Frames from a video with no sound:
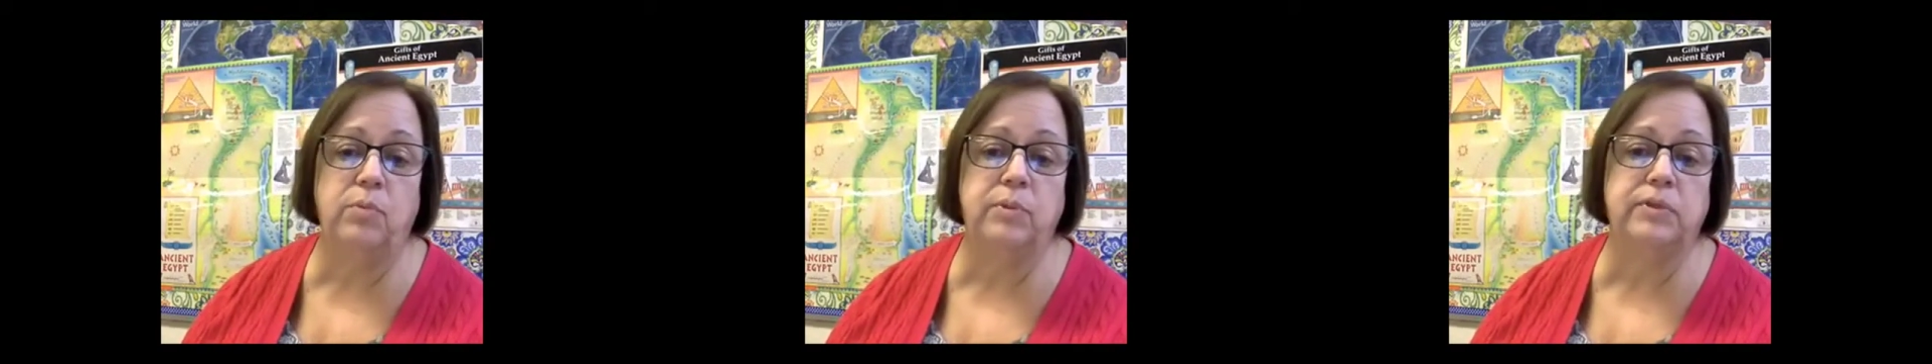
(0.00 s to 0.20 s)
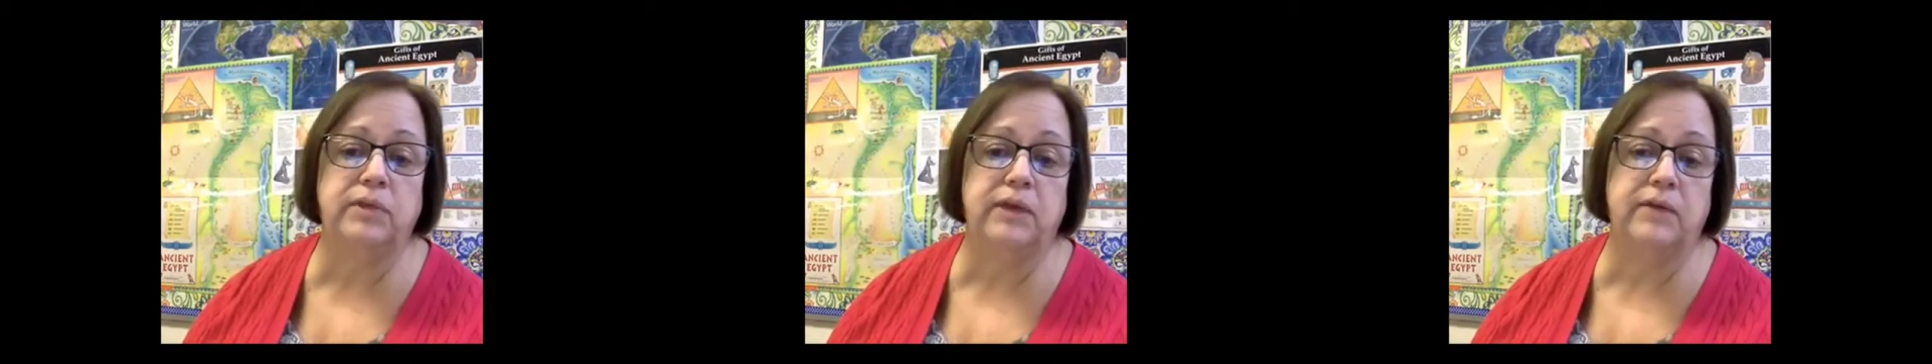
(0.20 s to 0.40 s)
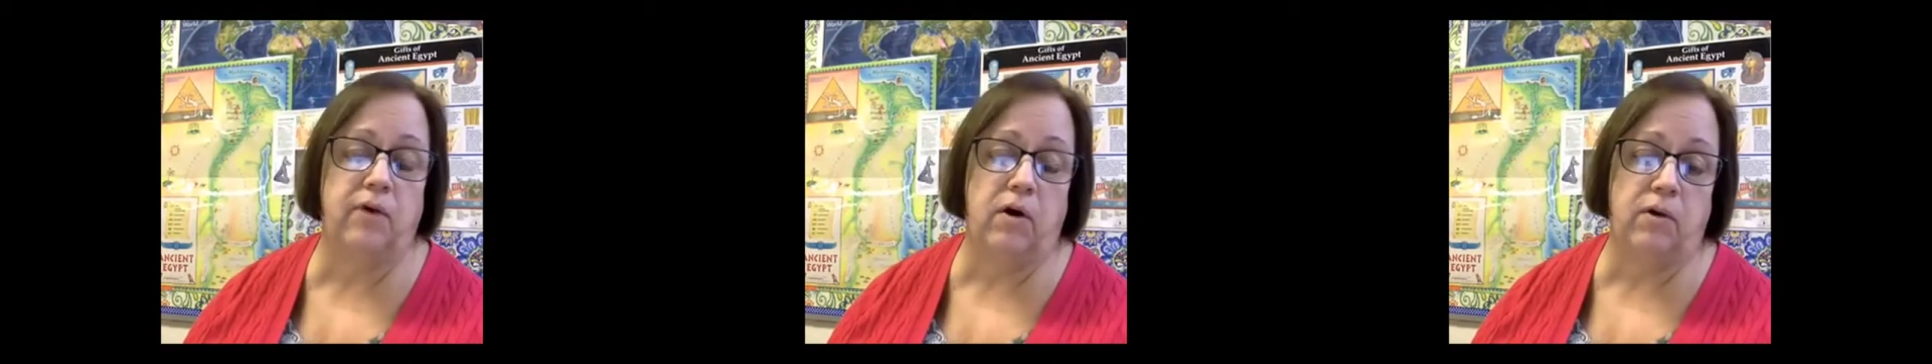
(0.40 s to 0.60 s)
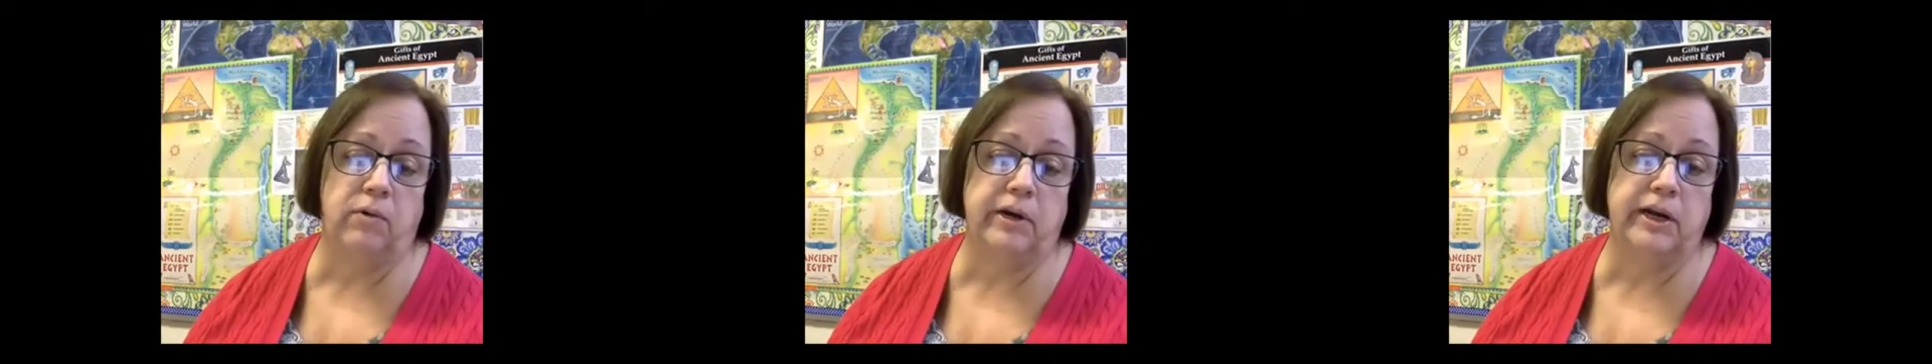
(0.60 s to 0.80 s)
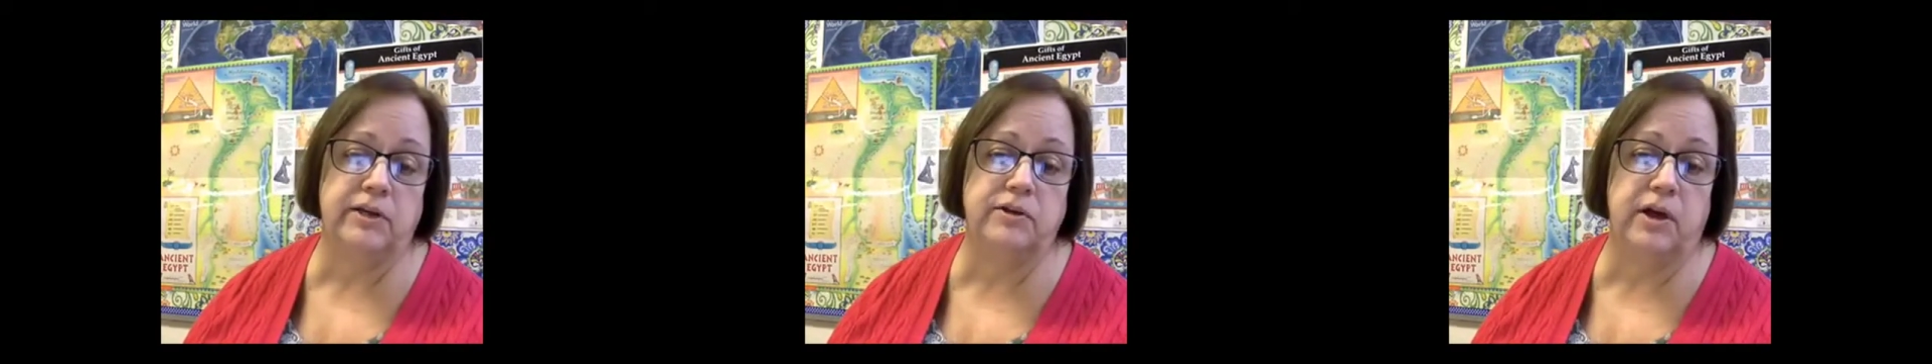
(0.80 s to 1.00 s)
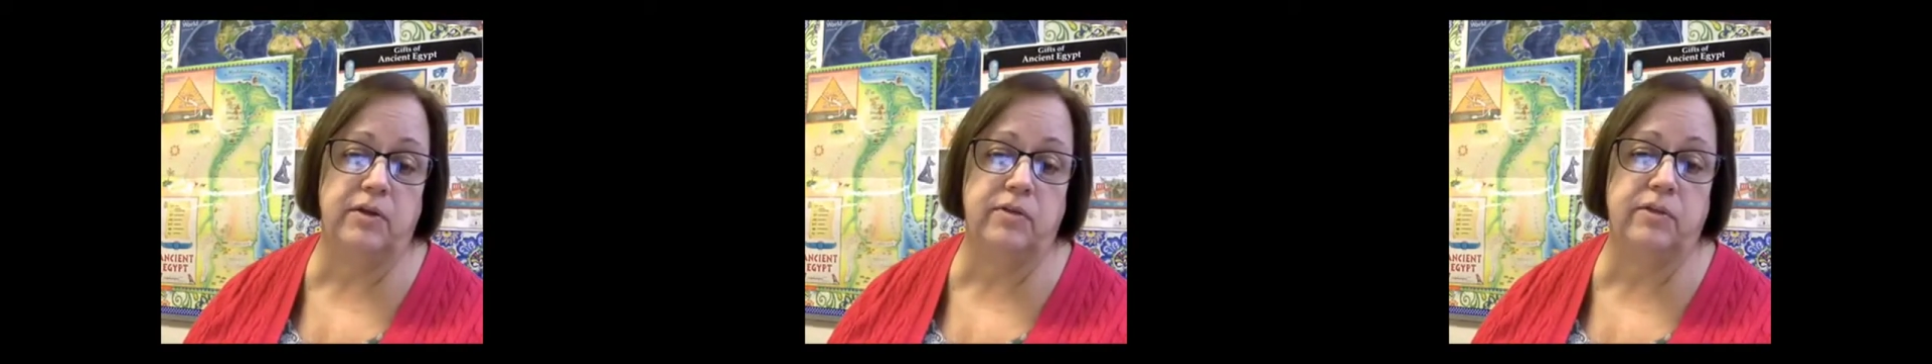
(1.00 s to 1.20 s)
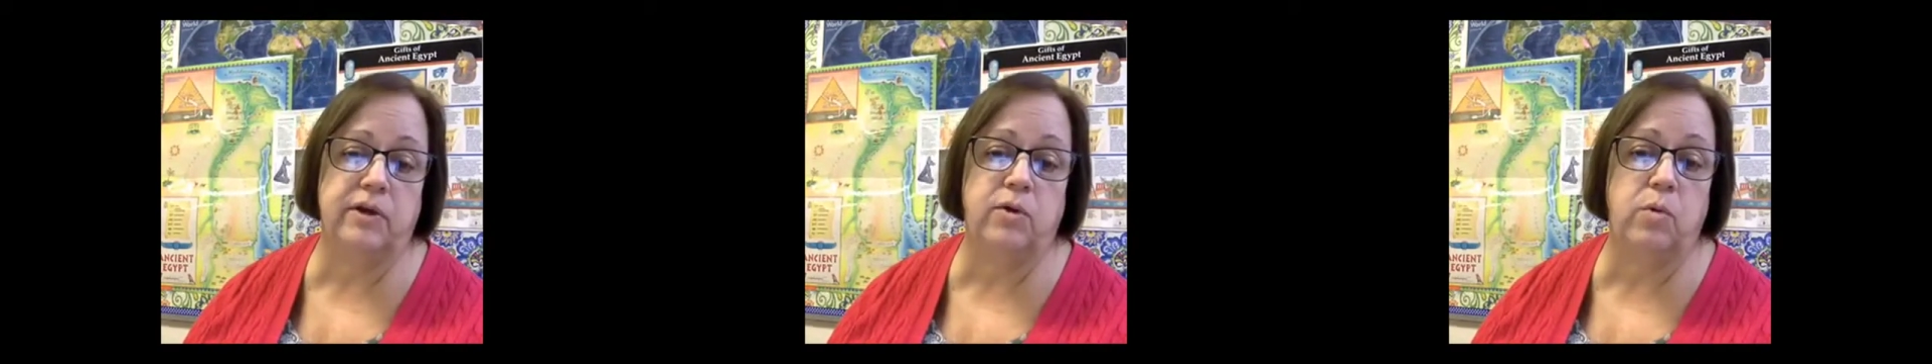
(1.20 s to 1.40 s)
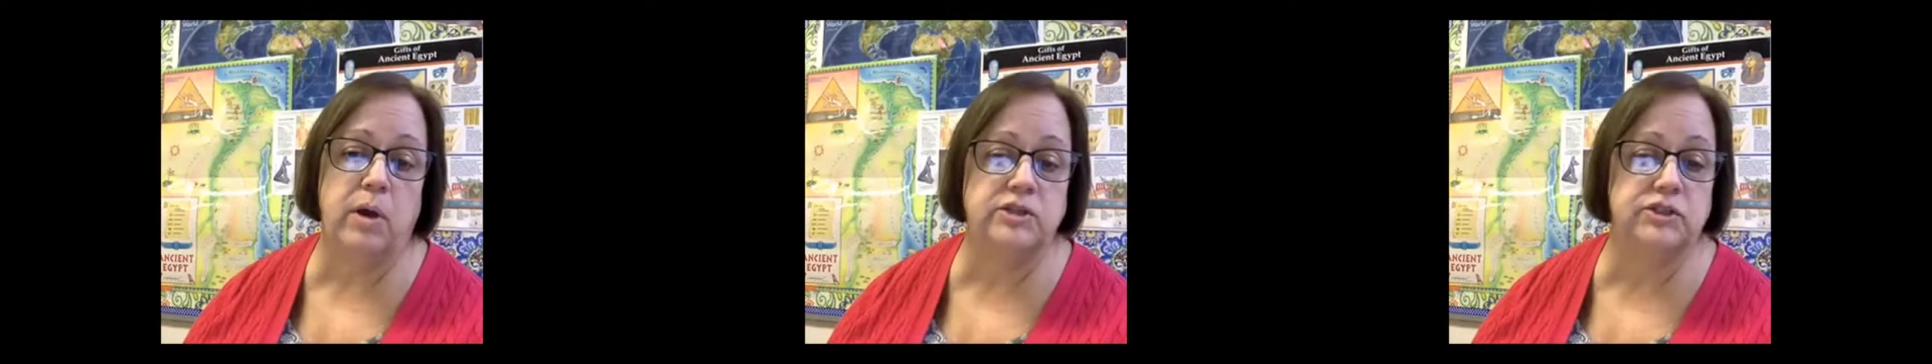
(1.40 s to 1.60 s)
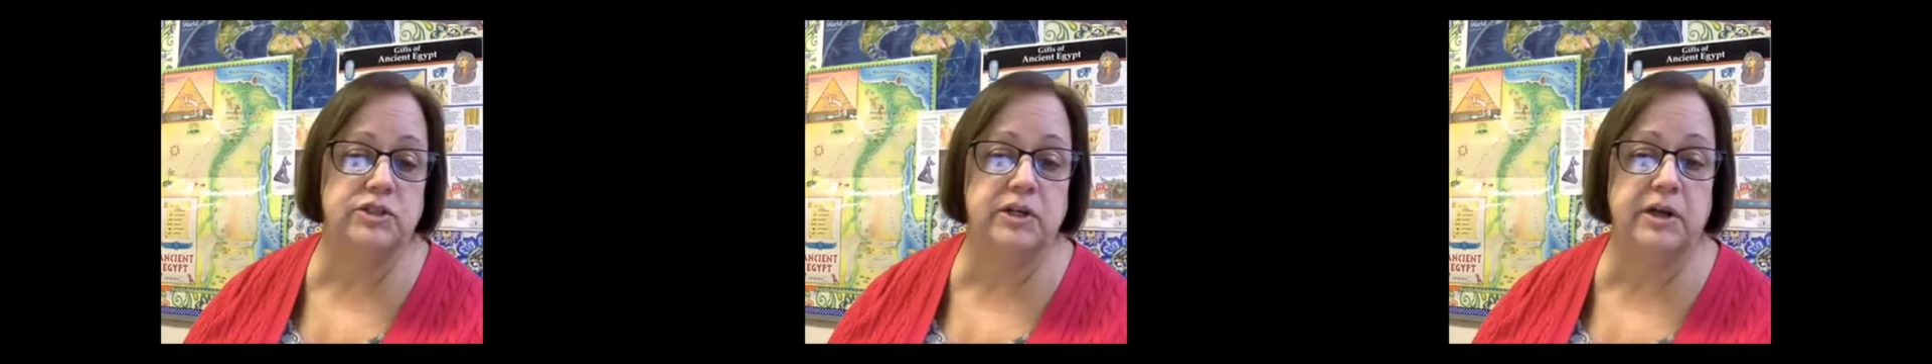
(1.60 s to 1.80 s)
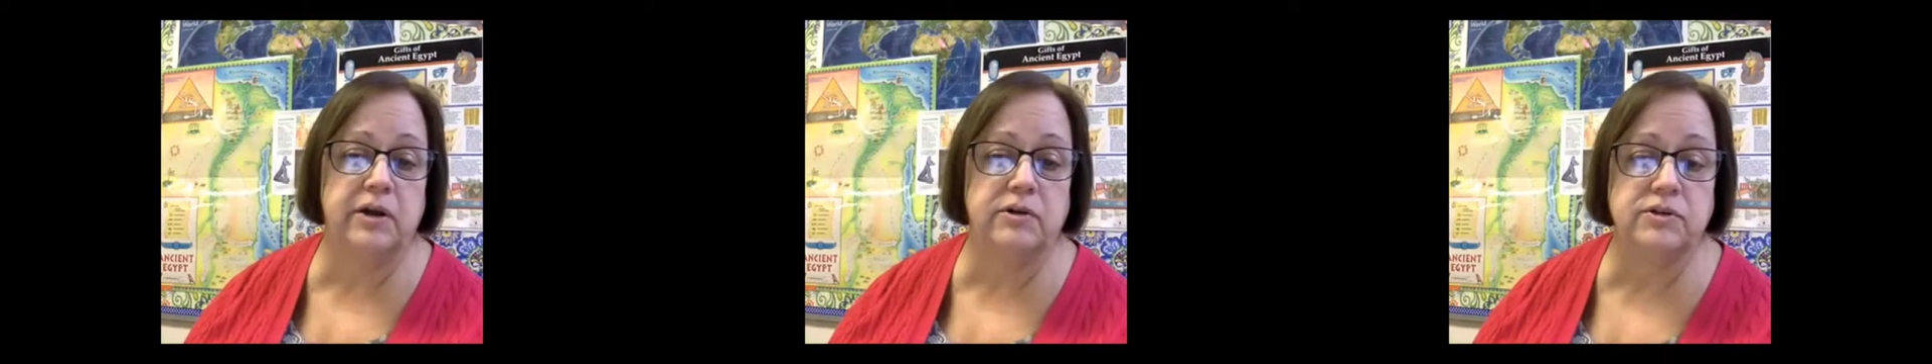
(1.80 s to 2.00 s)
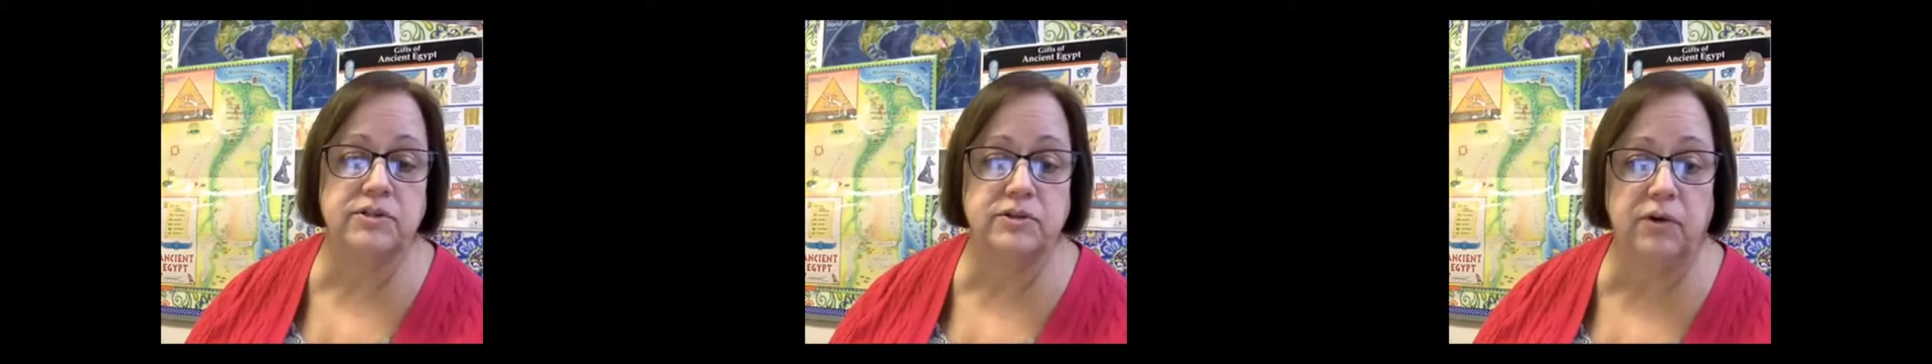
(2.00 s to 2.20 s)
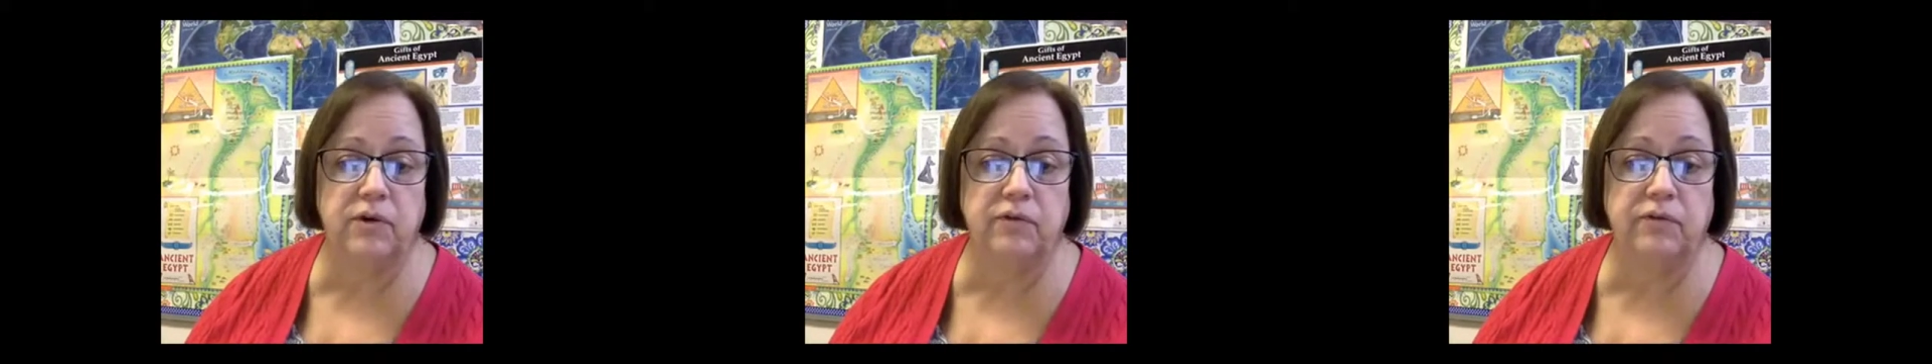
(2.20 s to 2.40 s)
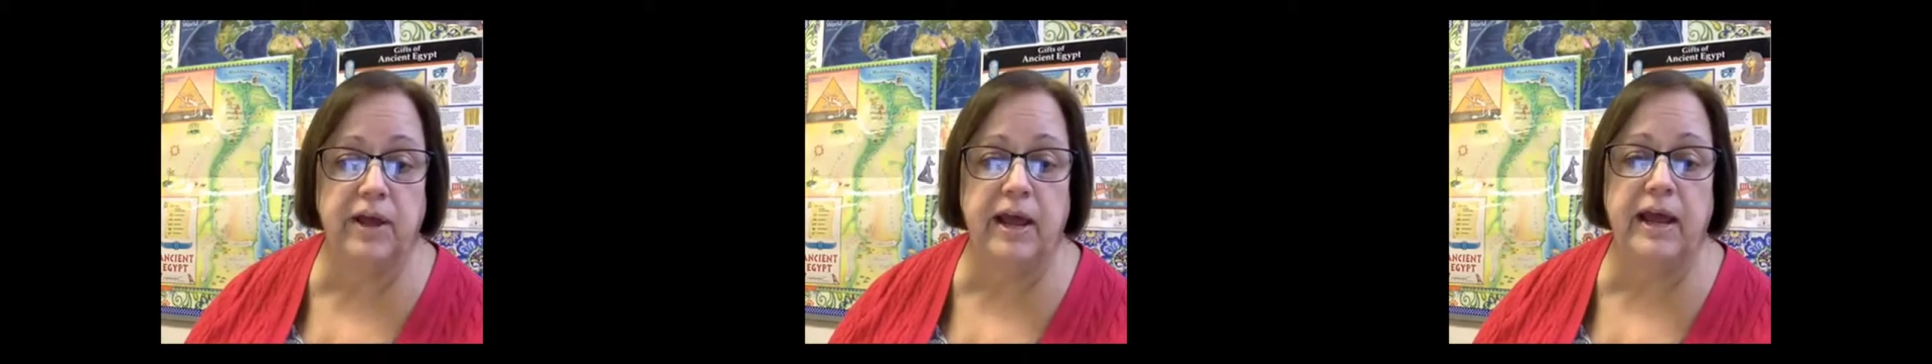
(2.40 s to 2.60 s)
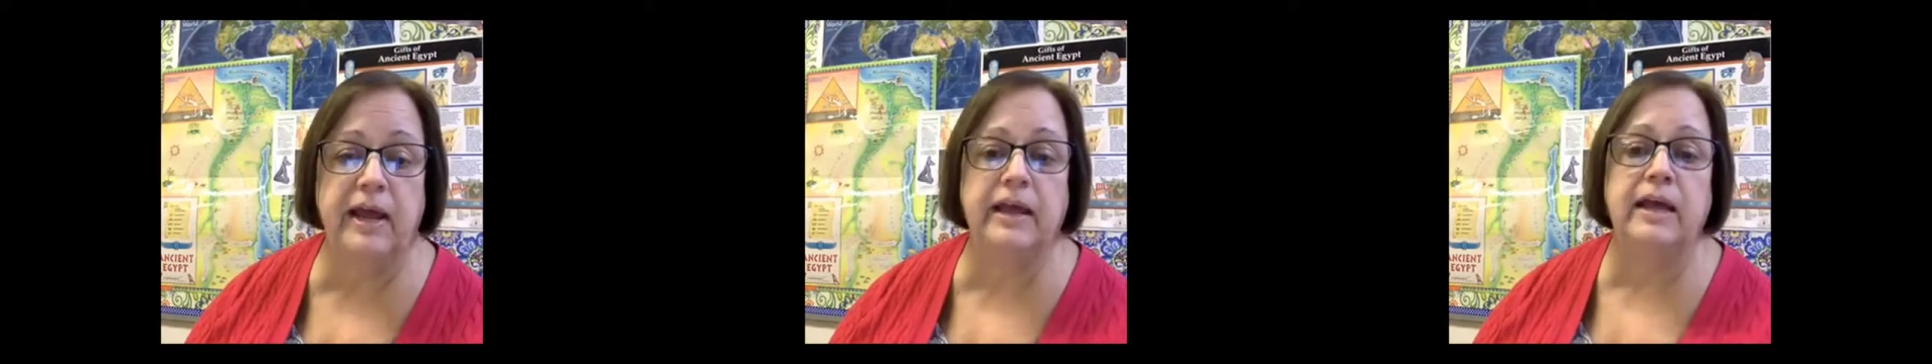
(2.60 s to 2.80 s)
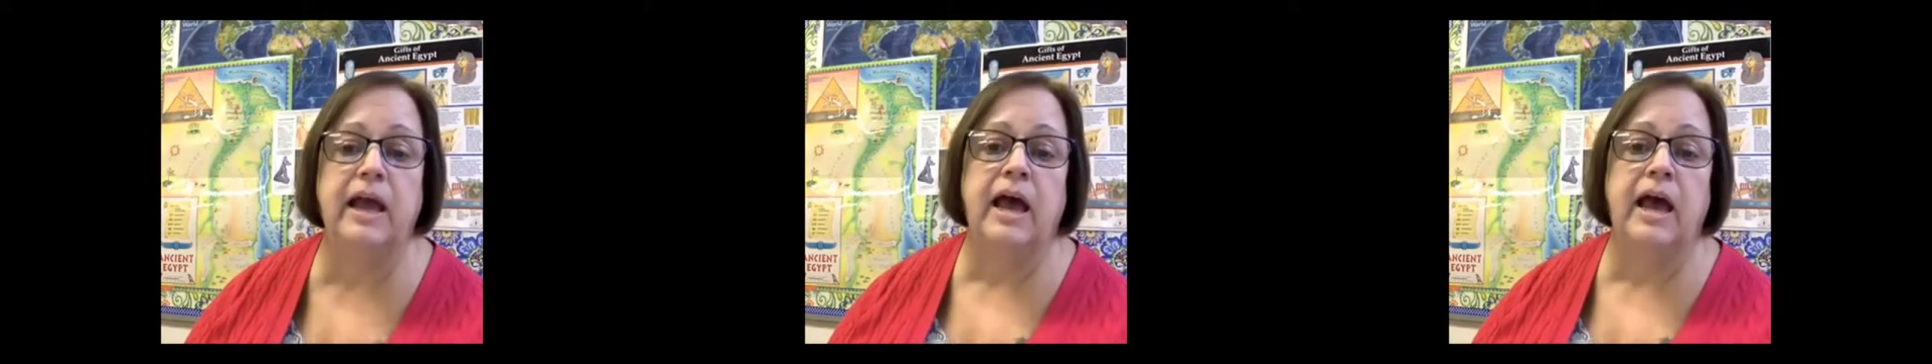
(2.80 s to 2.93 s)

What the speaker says: but they've already done the questionnaire survey.